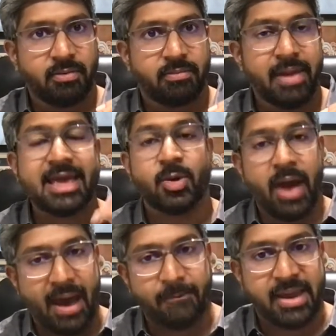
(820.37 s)
make you
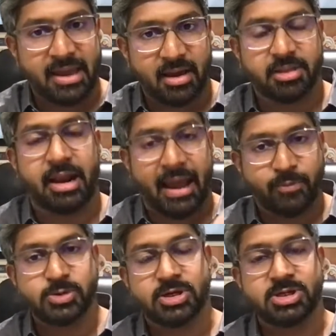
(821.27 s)
happy. The
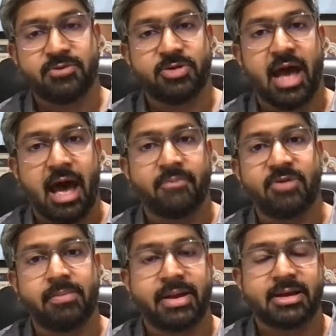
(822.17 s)
liposuction for the arm
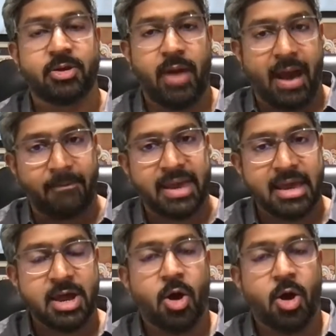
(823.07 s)
will make you happy,